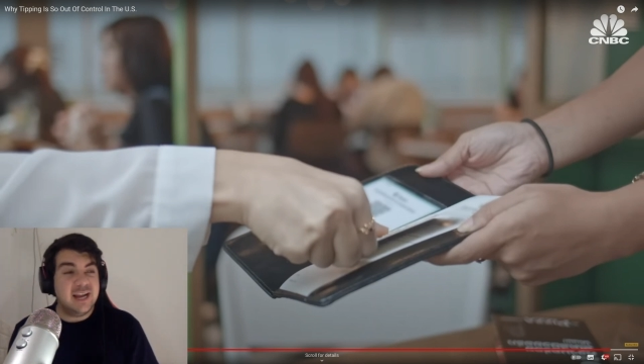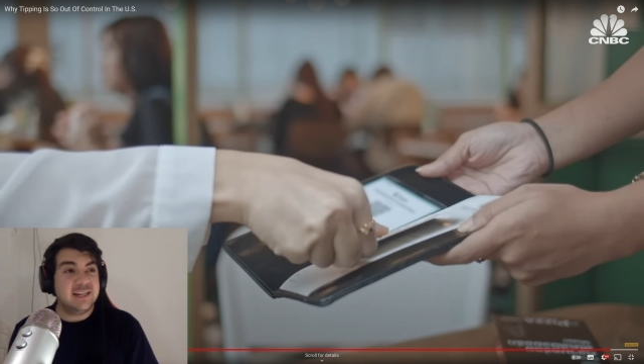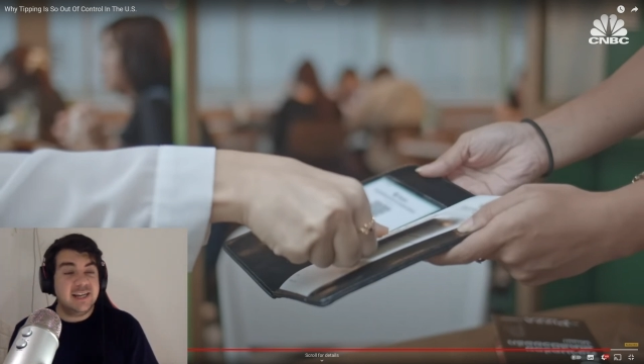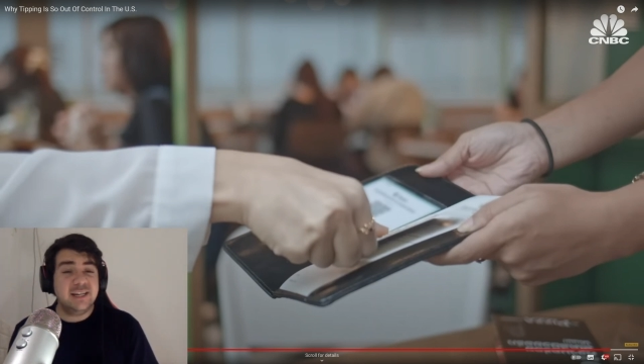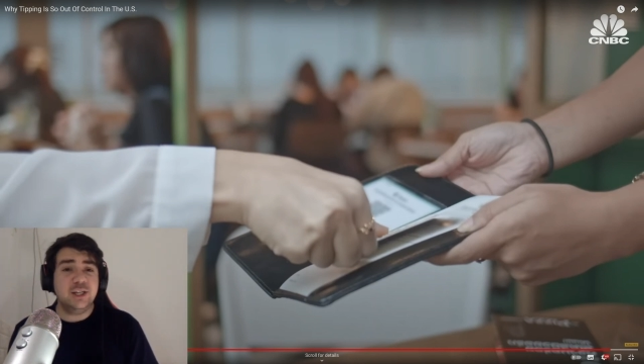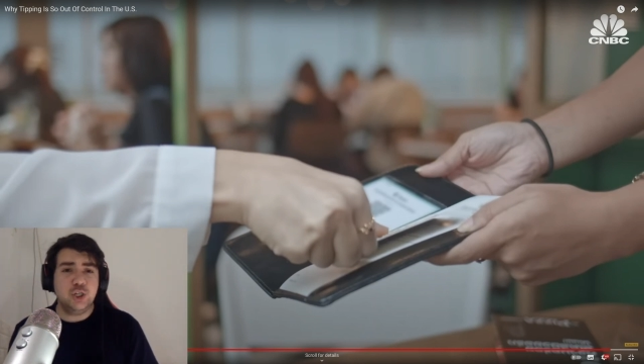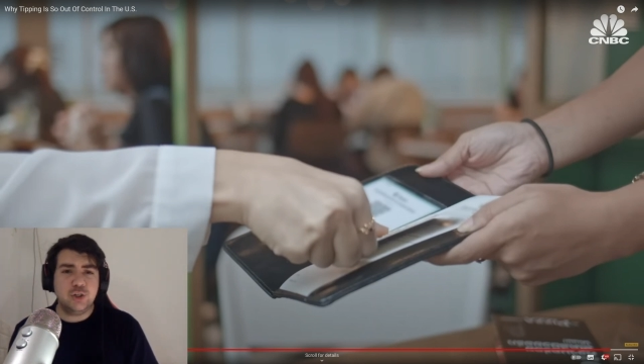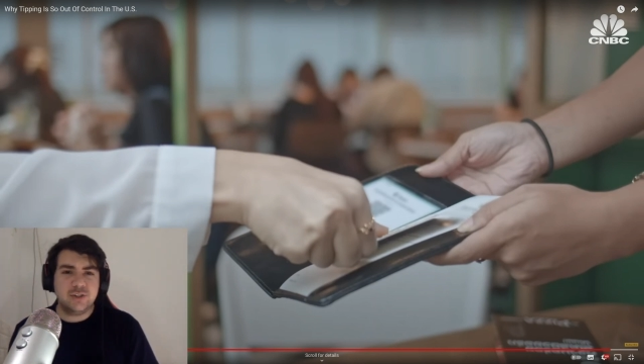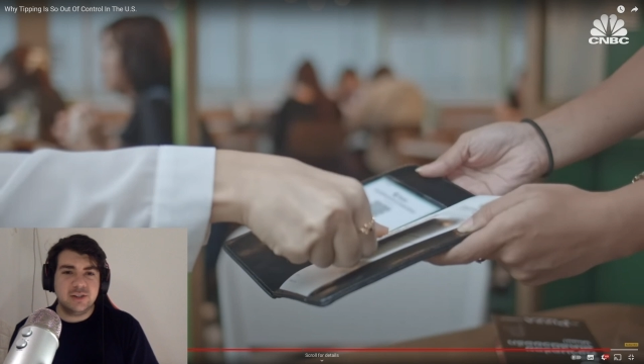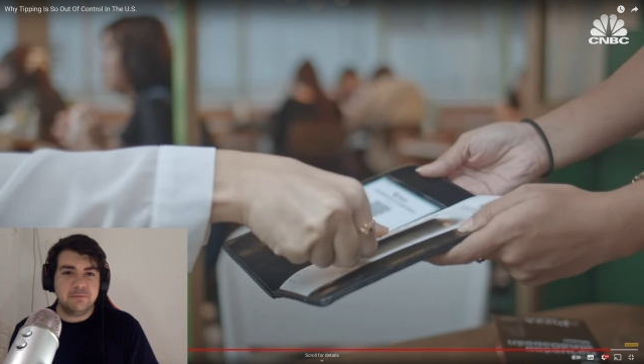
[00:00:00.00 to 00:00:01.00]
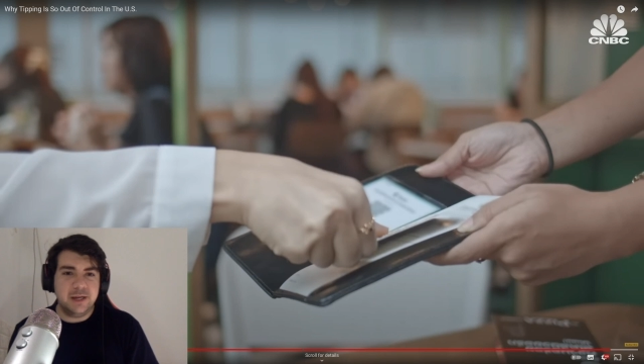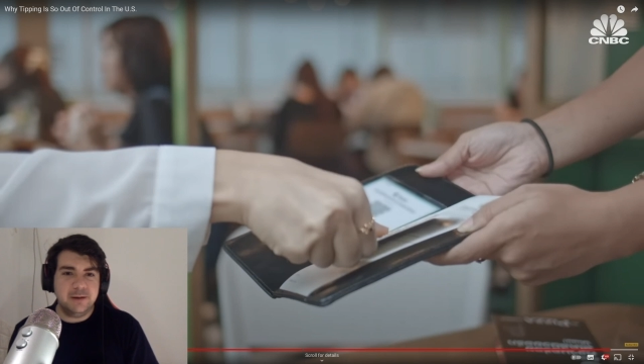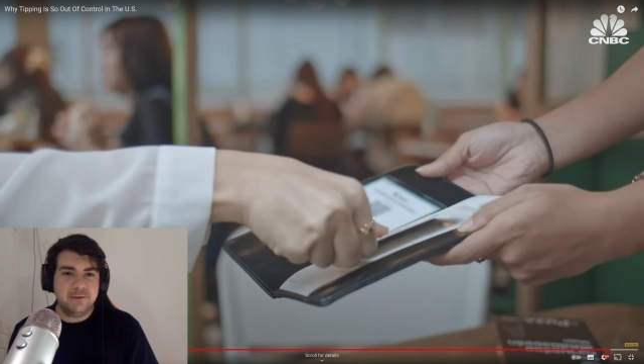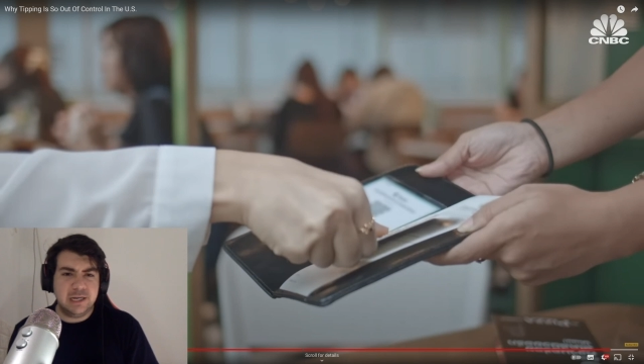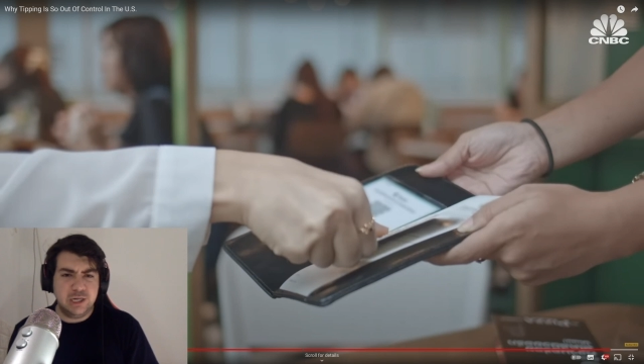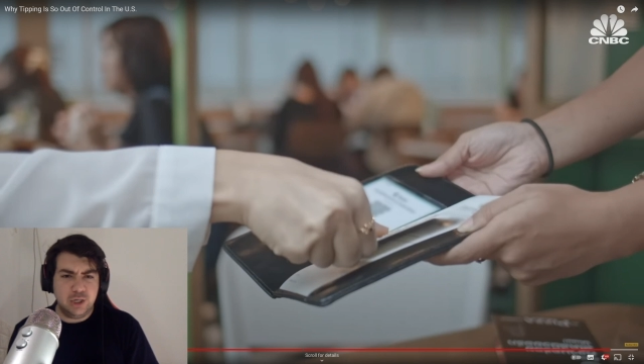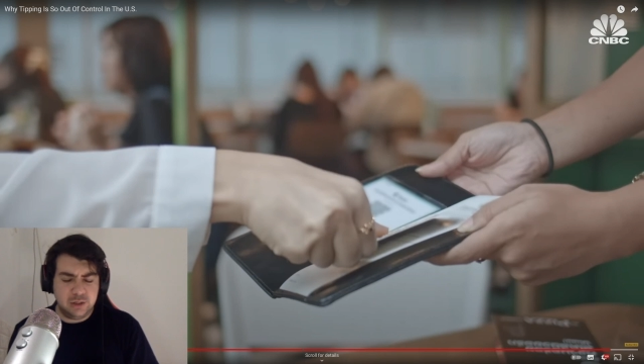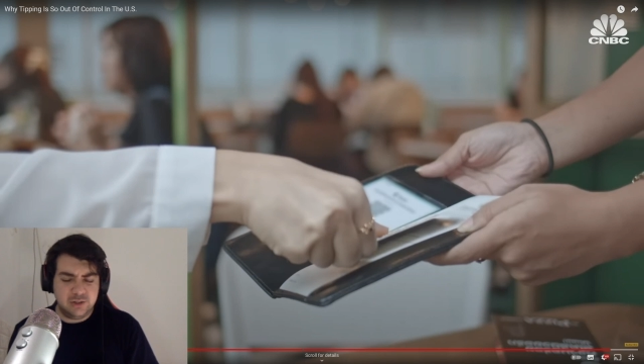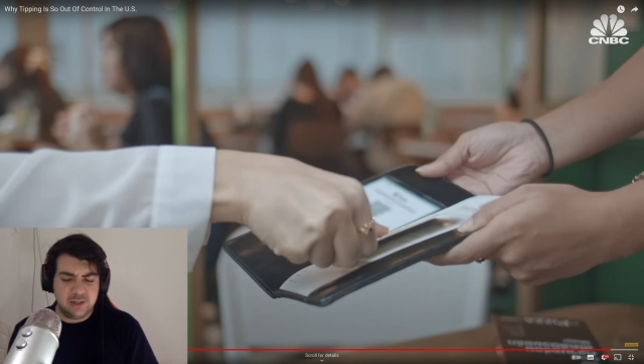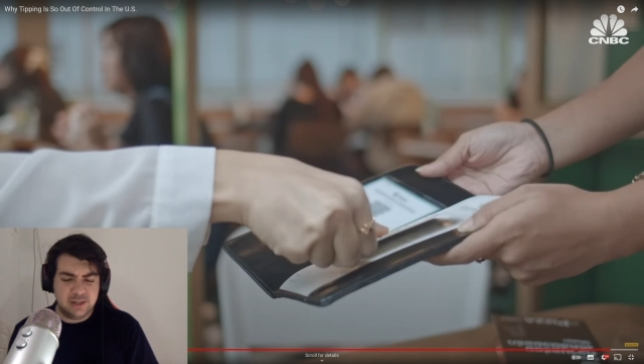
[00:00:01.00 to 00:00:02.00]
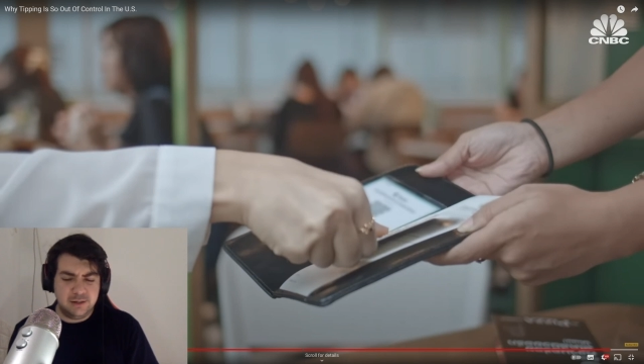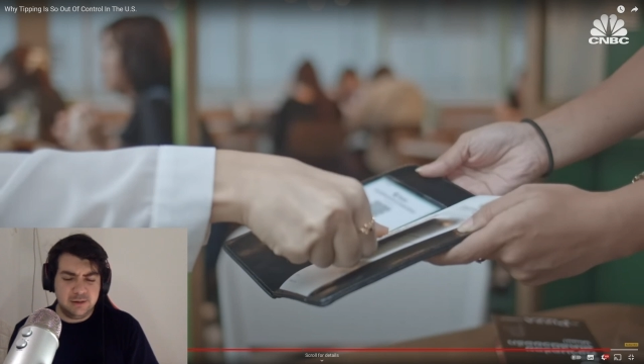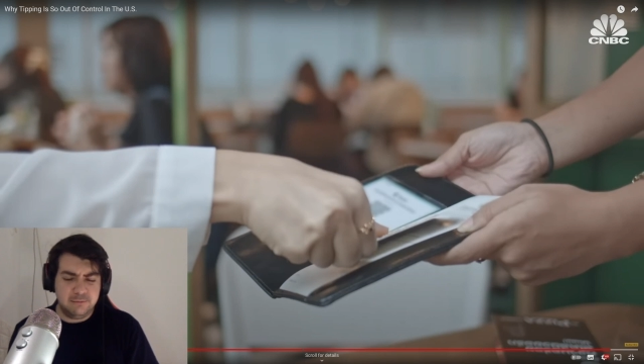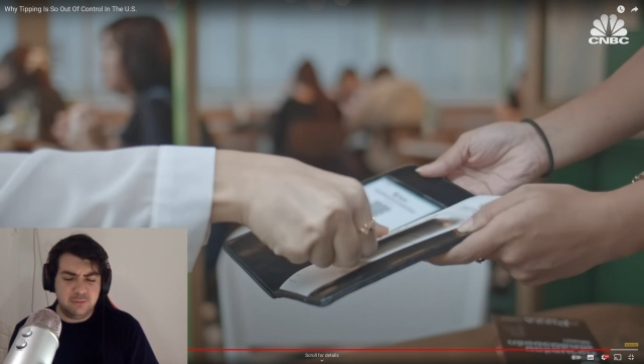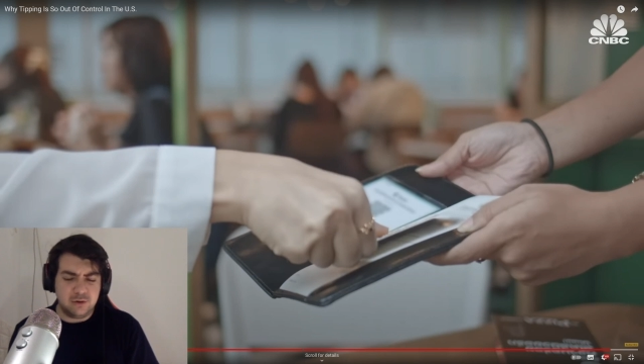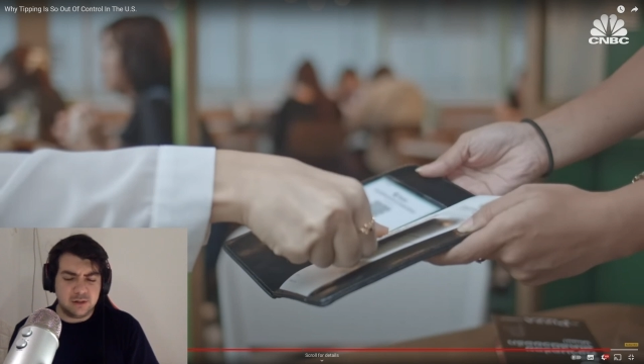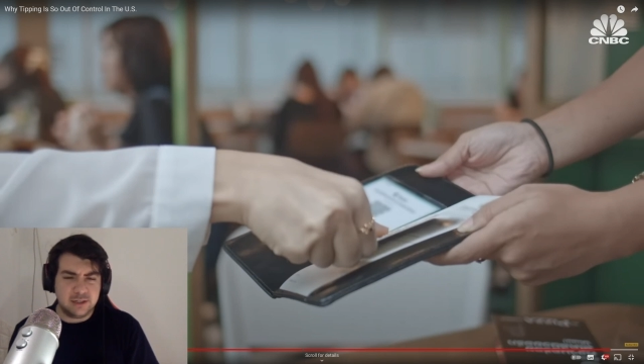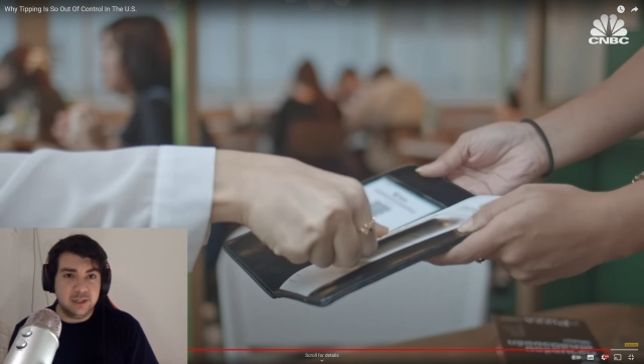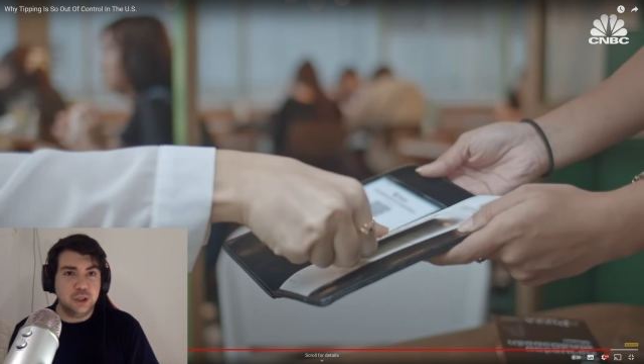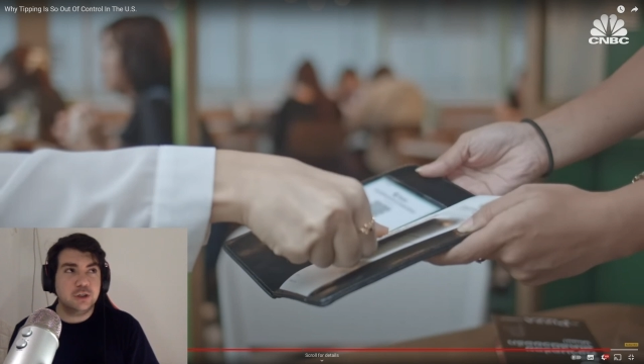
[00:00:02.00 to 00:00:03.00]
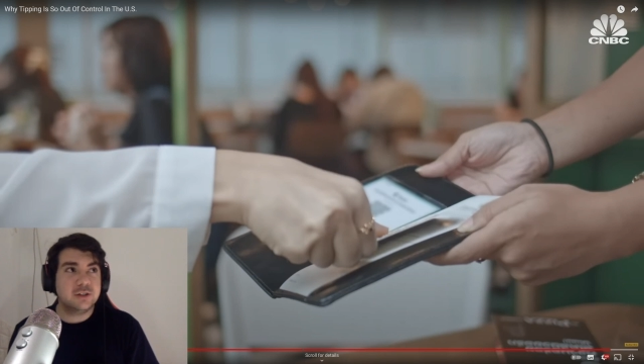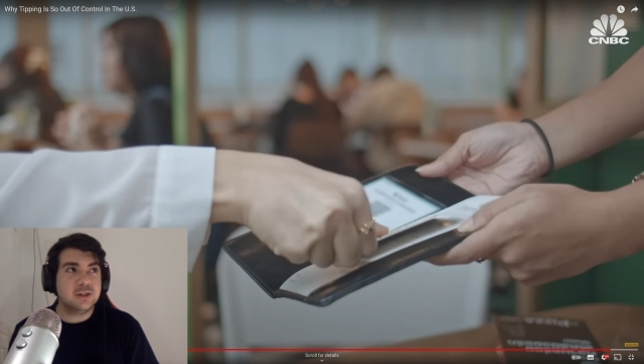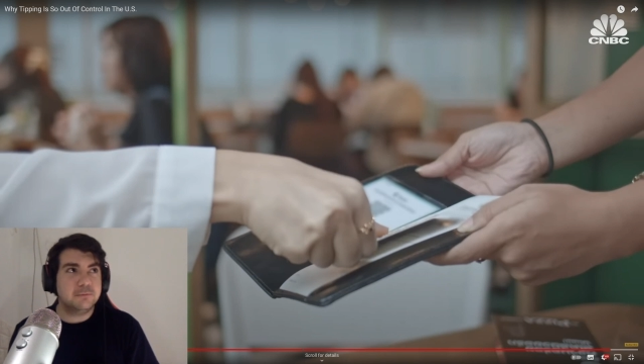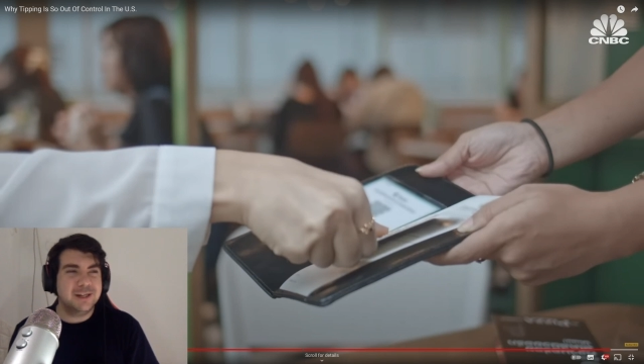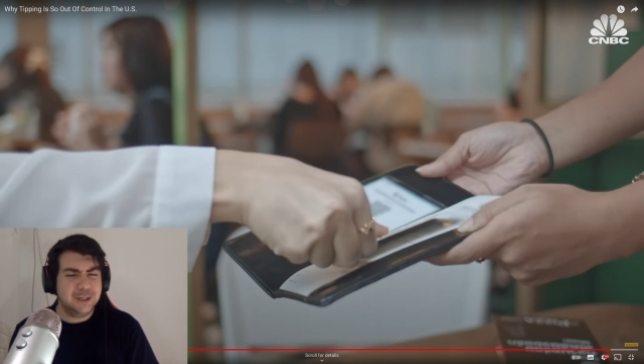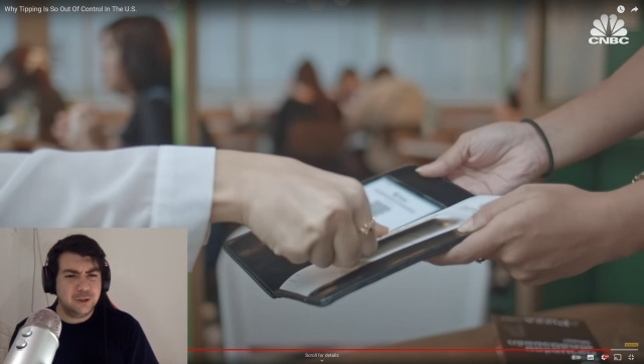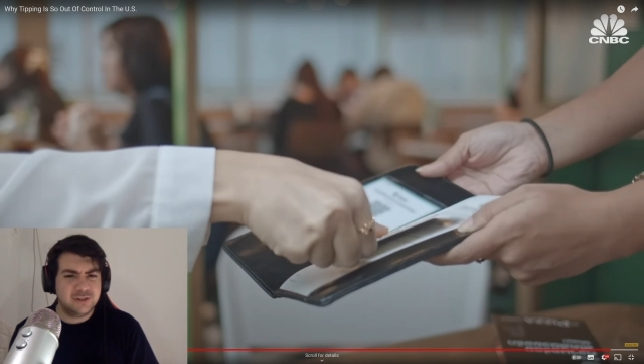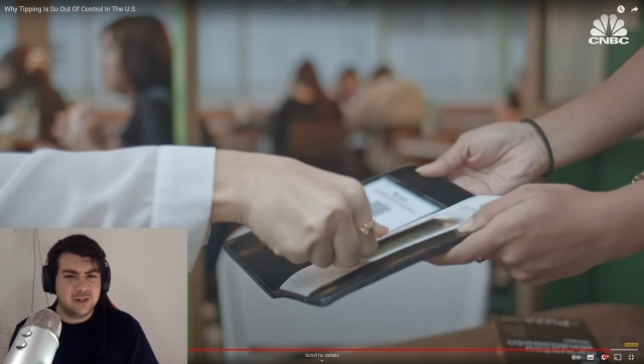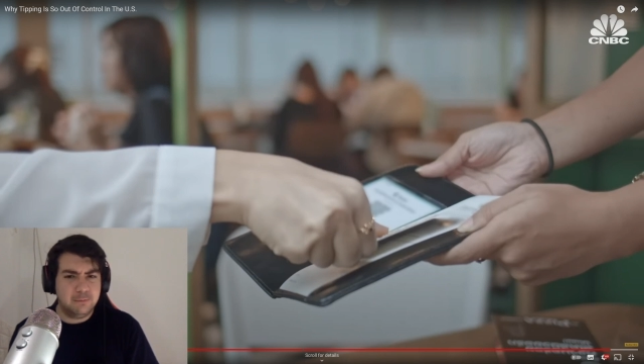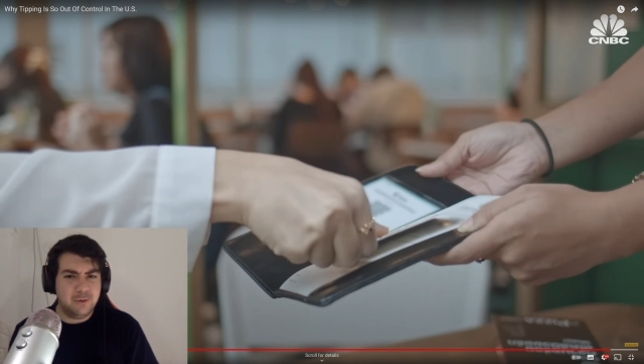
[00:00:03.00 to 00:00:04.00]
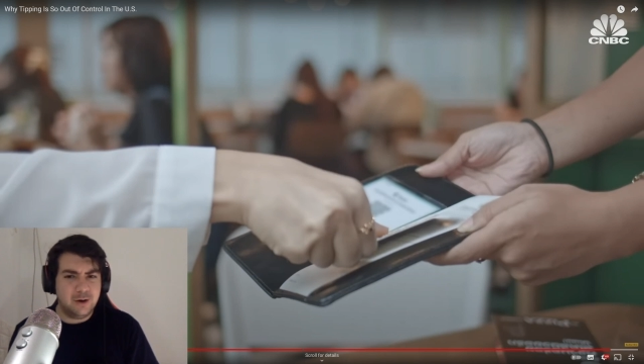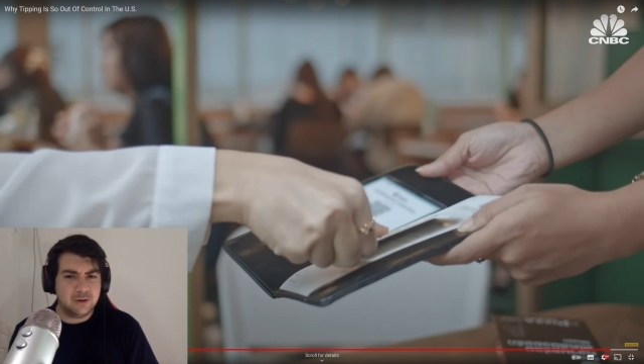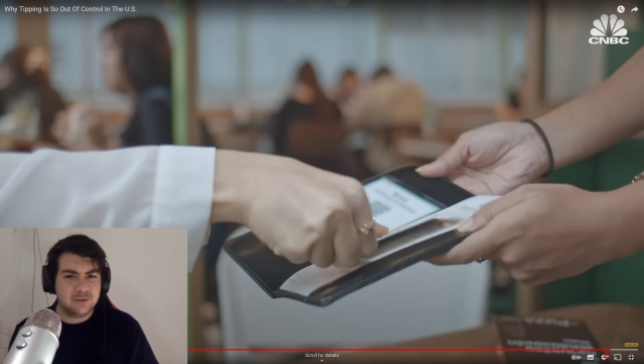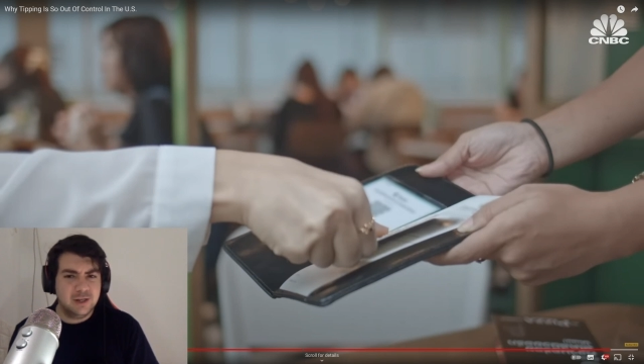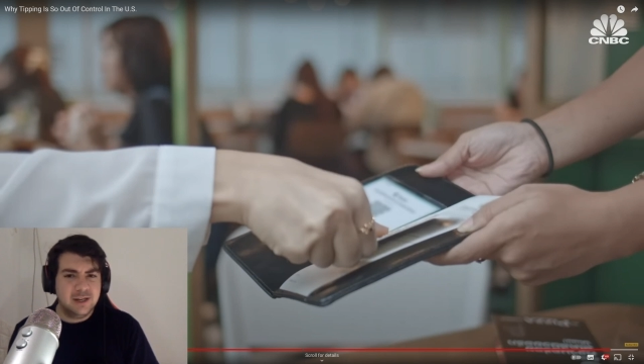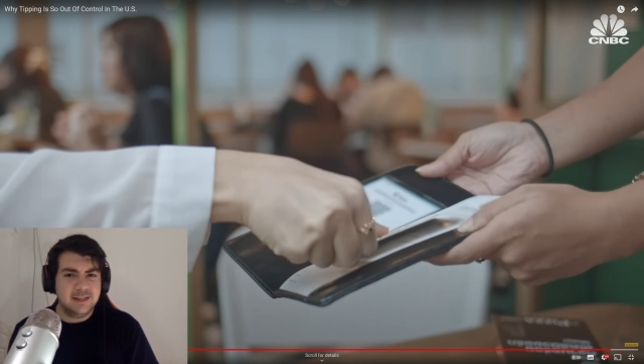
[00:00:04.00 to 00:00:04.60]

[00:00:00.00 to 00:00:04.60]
And then he looks at me and he looks at the box and he looks at me and he looks at the box.